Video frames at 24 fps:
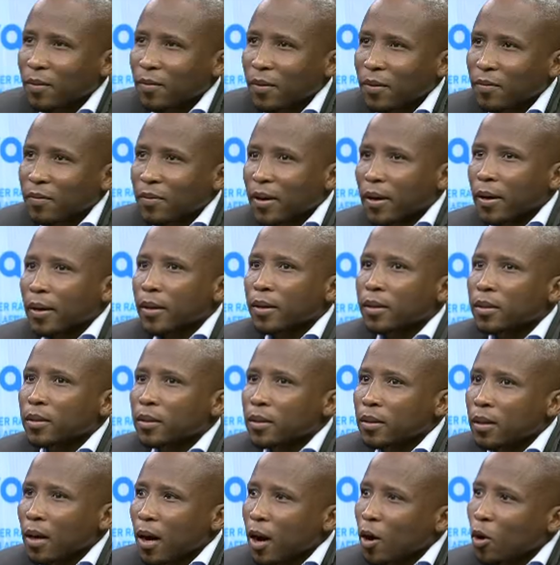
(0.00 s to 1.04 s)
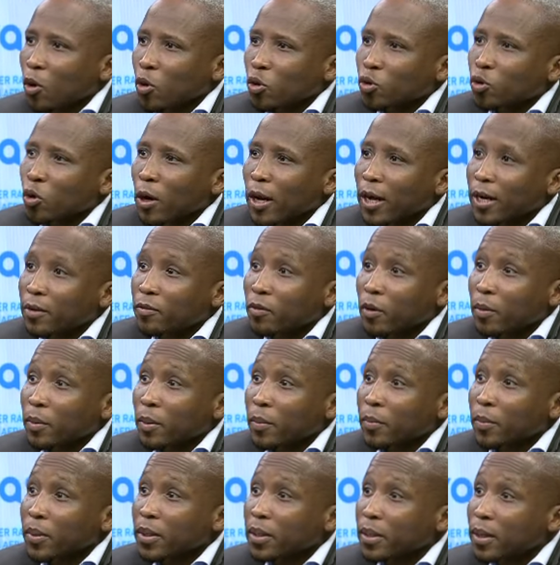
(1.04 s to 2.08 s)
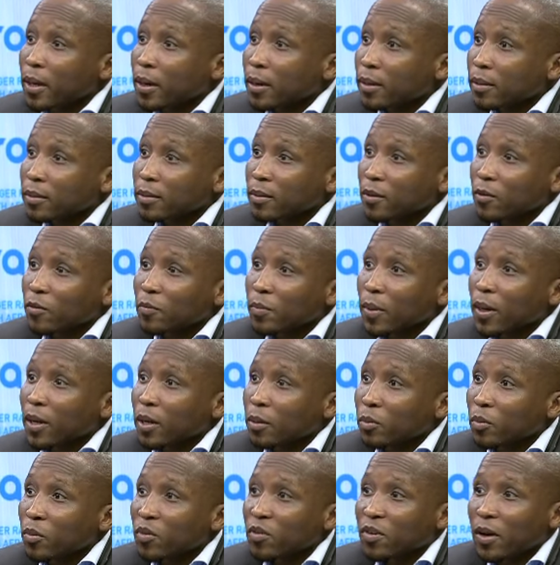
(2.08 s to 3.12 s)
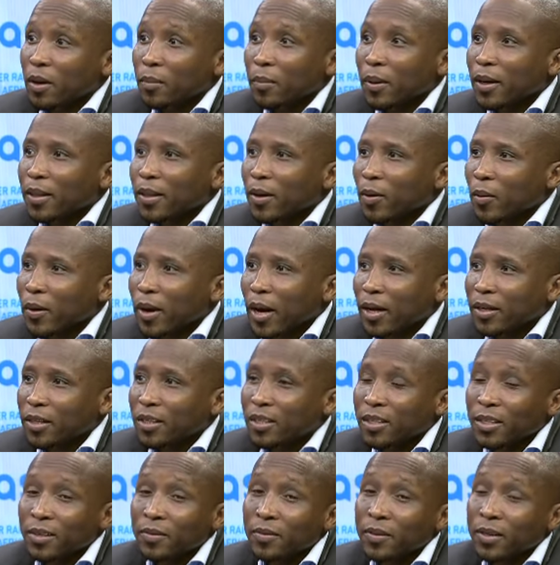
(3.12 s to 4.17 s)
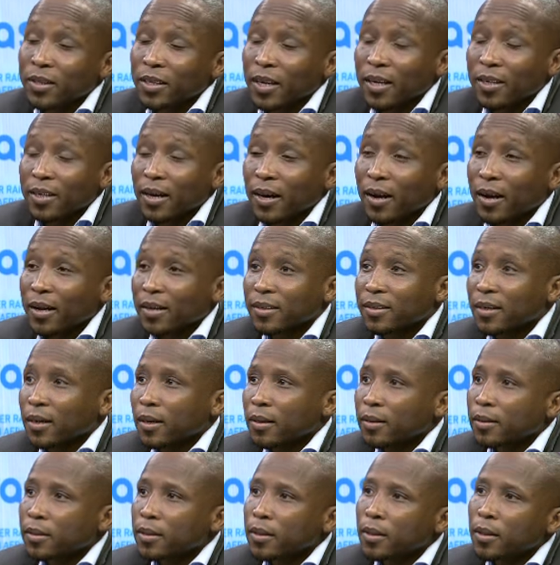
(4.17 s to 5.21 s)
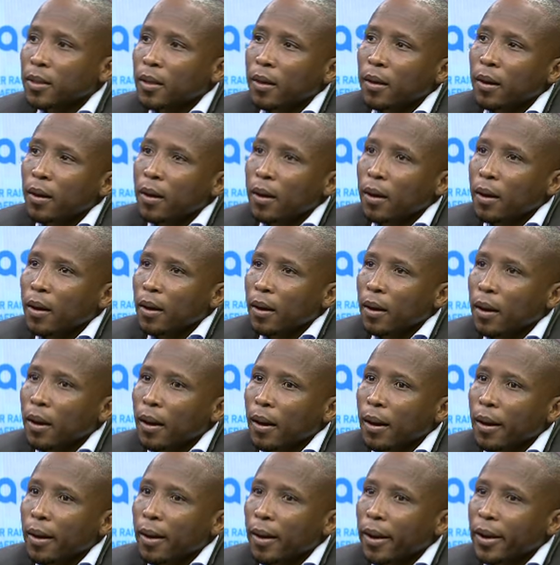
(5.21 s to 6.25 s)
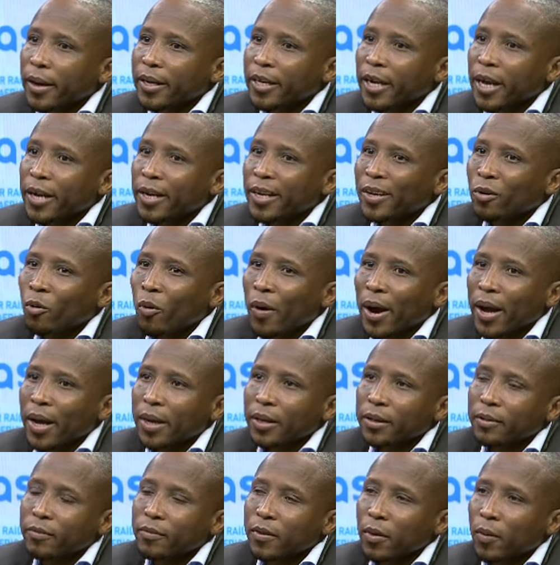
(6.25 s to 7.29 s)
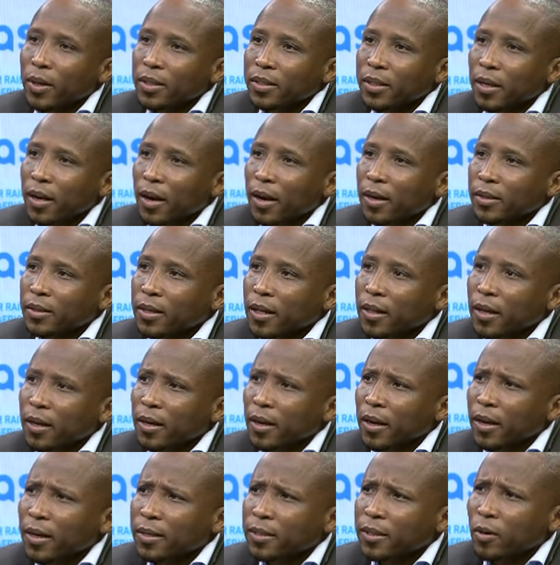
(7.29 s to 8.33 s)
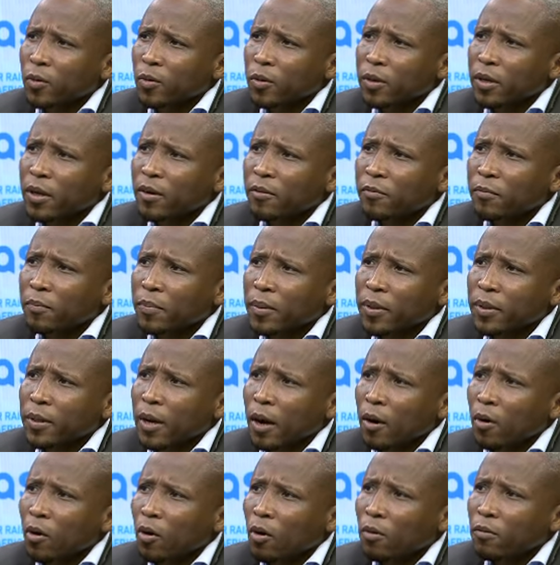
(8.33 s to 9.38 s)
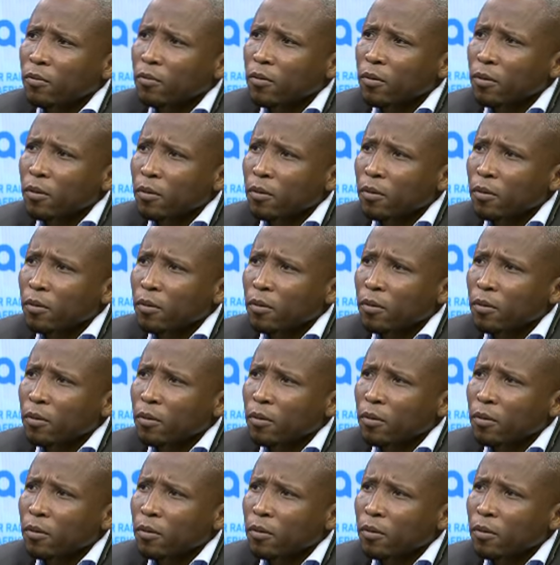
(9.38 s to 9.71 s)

fired. I also learned from the media of my removal, by the way. I didn't even get a letter. In any way, if there was a letter, that letter would have been unlawful,